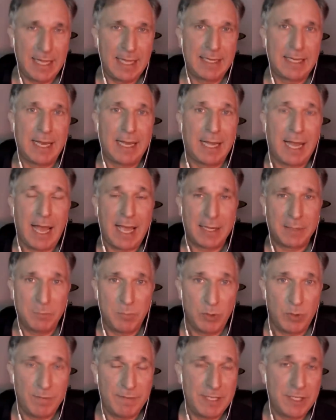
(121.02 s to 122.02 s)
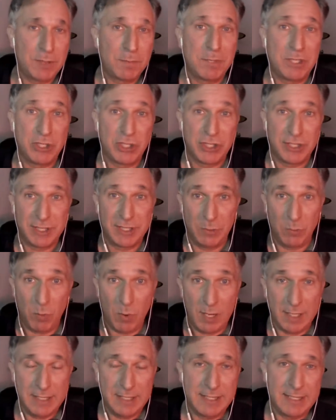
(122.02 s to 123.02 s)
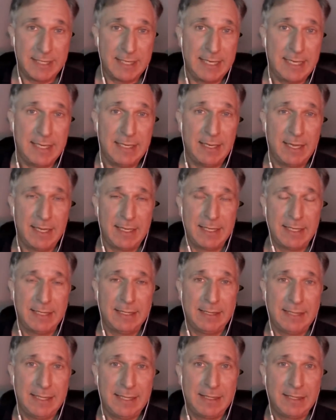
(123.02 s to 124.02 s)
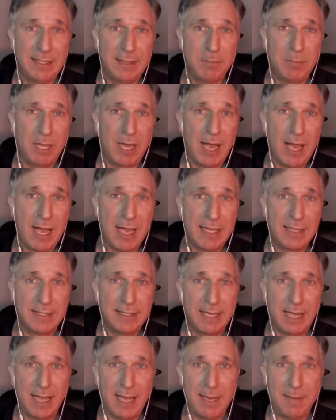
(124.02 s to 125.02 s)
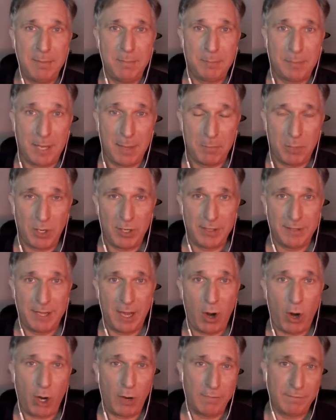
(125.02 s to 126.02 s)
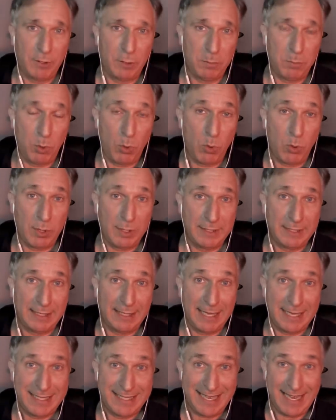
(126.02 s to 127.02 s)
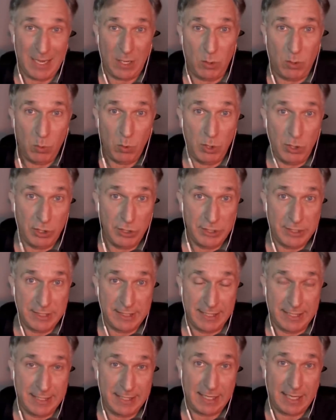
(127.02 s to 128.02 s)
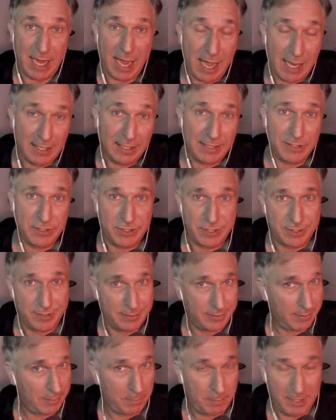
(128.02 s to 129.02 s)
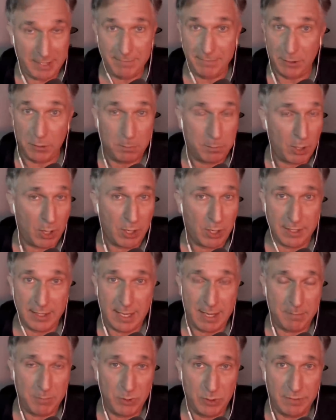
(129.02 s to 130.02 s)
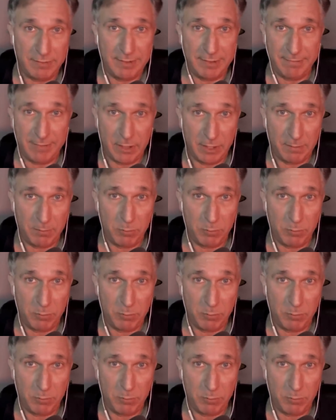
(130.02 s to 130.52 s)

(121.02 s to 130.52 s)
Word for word: like a lot of movies, but just in one scene, like in Legally Blonde. I'm part of the Harvard board that lets Elle Woods into college. Pivotal part of that movie, very